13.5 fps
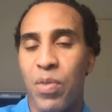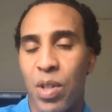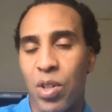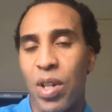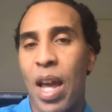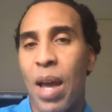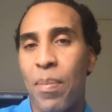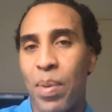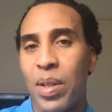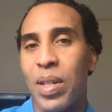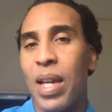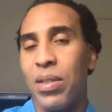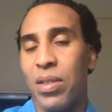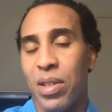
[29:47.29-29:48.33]
Venture
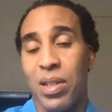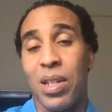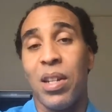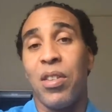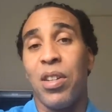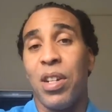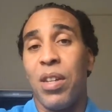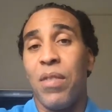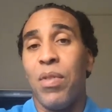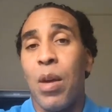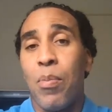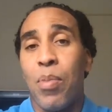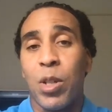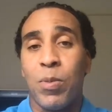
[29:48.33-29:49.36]
capitalists has they're going to give you
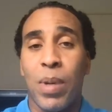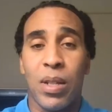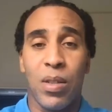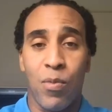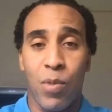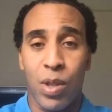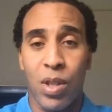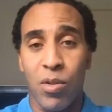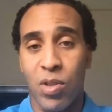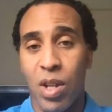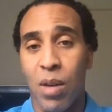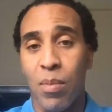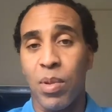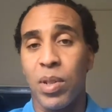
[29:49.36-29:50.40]
that perspective with those
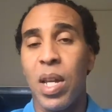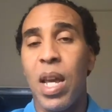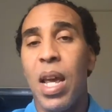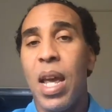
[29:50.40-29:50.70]
numbers